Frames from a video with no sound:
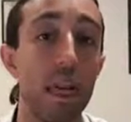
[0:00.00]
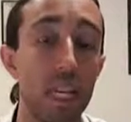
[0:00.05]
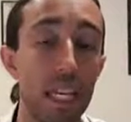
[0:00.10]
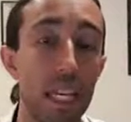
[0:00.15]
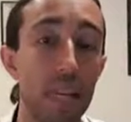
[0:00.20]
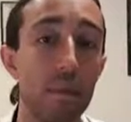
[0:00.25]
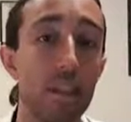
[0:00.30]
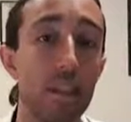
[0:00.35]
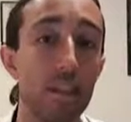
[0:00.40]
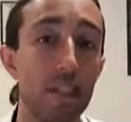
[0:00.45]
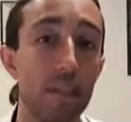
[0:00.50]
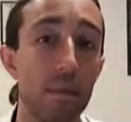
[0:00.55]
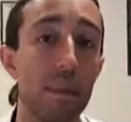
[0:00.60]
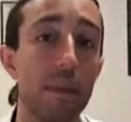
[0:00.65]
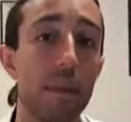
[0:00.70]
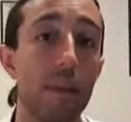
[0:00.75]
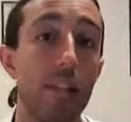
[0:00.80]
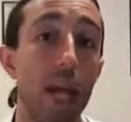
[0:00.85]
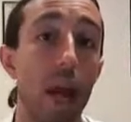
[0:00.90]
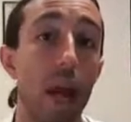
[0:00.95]
Even to some
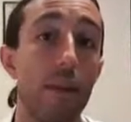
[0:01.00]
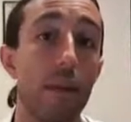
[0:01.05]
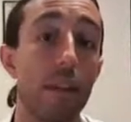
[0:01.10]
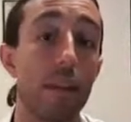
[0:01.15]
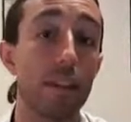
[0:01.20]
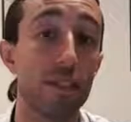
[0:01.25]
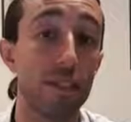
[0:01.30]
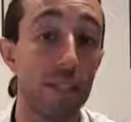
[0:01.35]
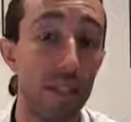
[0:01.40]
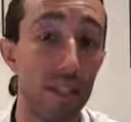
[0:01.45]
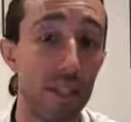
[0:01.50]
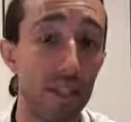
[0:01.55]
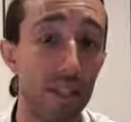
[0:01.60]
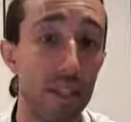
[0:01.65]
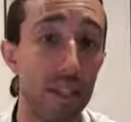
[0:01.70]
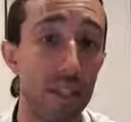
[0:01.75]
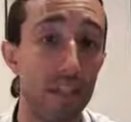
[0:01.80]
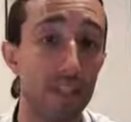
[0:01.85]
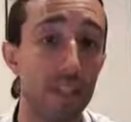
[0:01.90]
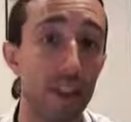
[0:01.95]
extent, having
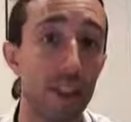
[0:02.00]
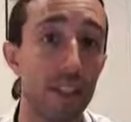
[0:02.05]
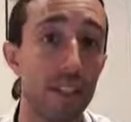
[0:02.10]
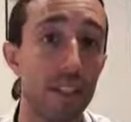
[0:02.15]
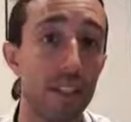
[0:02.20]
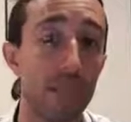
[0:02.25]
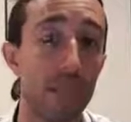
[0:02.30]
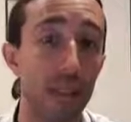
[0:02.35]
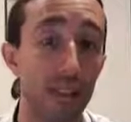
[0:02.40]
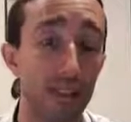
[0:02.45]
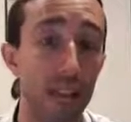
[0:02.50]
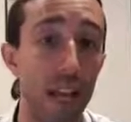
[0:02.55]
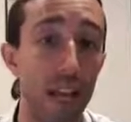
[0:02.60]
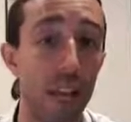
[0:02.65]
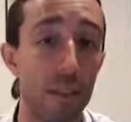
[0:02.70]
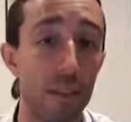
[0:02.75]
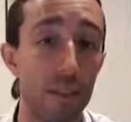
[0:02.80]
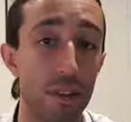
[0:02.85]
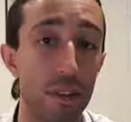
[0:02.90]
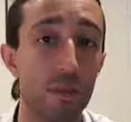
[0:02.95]
saturated fats, especially
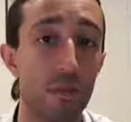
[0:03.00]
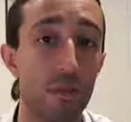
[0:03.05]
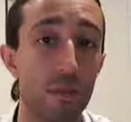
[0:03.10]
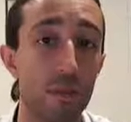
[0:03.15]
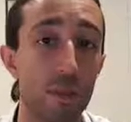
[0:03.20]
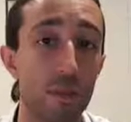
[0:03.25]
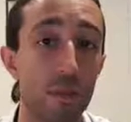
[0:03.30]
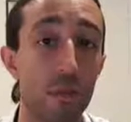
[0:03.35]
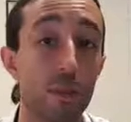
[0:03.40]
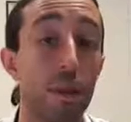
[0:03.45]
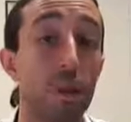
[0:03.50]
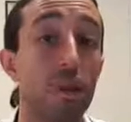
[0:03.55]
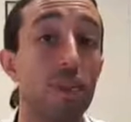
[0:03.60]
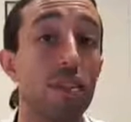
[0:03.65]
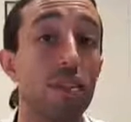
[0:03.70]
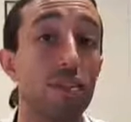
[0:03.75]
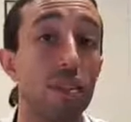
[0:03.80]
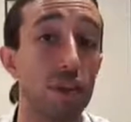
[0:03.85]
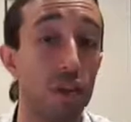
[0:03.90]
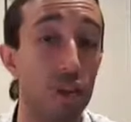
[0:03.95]
healthier forms, maybe
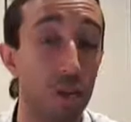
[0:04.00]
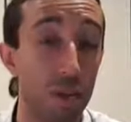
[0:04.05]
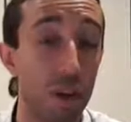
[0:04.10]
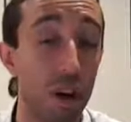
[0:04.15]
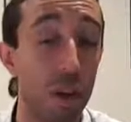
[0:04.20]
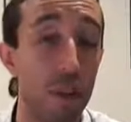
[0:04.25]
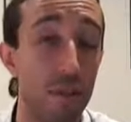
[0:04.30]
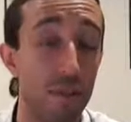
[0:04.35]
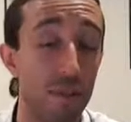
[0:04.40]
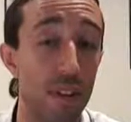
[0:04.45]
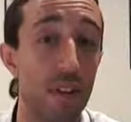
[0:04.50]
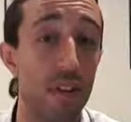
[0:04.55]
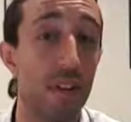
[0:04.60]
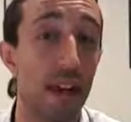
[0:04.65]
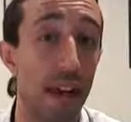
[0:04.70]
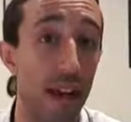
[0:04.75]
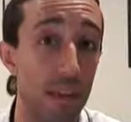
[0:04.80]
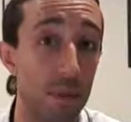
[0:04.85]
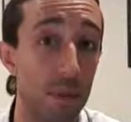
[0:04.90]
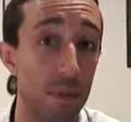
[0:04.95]
such as grass-fed
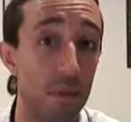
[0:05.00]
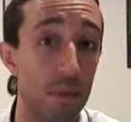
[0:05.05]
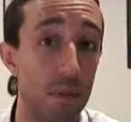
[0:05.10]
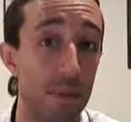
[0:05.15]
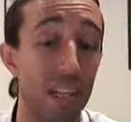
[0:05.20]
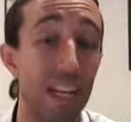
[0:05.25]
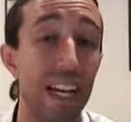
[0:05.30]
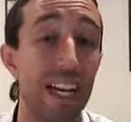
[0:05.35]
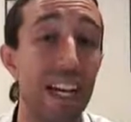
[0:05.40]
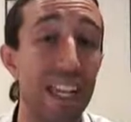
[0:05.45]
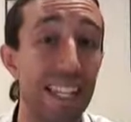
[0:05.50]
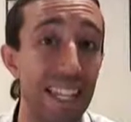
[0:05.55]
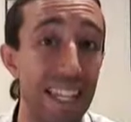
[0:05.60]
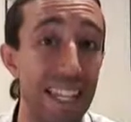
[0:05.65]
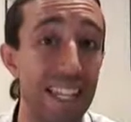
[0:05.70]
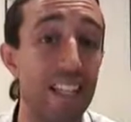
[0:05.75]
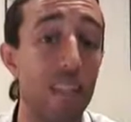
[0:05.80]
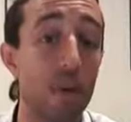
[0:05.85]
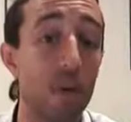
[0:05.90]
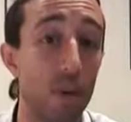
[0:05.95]
animals,
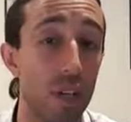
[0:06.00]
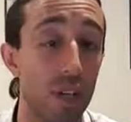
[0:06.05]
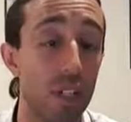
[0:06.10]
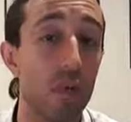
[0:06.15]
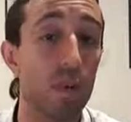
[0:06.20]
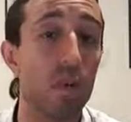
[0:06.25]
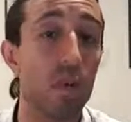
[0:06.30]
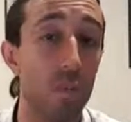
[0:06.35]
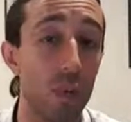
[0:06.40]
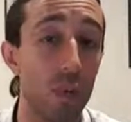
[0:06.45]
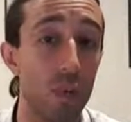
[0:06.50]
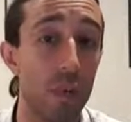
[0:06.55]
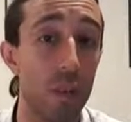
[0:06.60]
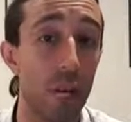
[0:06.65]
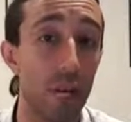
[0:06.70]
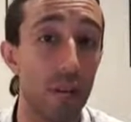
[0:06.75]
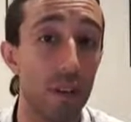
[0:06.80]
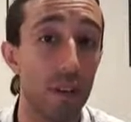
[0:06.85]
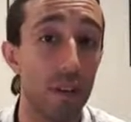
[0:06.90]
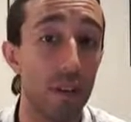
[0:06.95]
these are the ones which will be
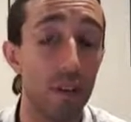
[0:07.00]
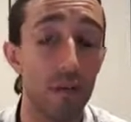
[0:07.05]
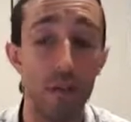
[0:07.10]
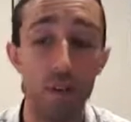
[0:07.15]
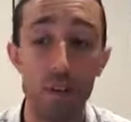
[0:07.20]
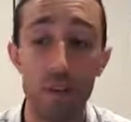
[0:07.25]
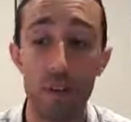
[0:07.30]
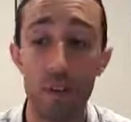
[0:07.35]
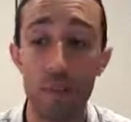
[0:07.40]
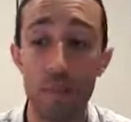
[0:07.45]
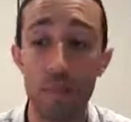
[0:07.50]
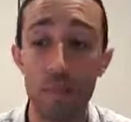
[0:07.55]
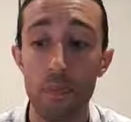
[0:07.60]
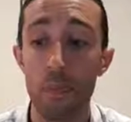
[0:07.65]
healthier for you.